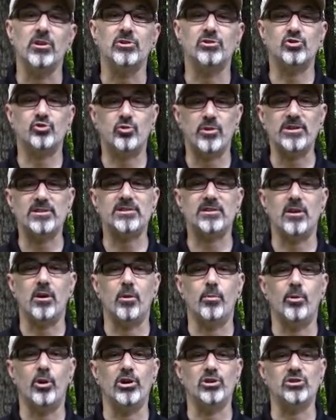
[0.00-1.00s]
street
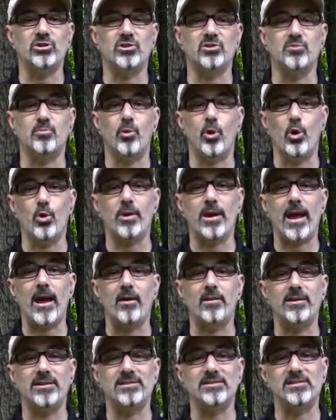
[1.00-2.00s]
celebrations broke
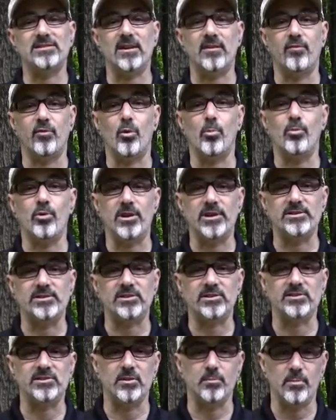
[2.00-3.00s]
out in several
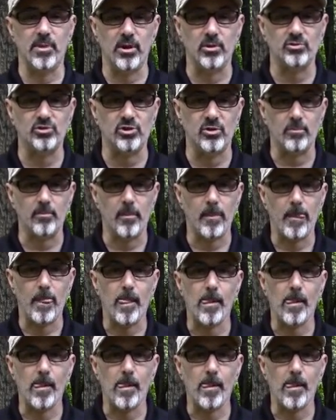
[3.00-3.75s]
places in Belgium.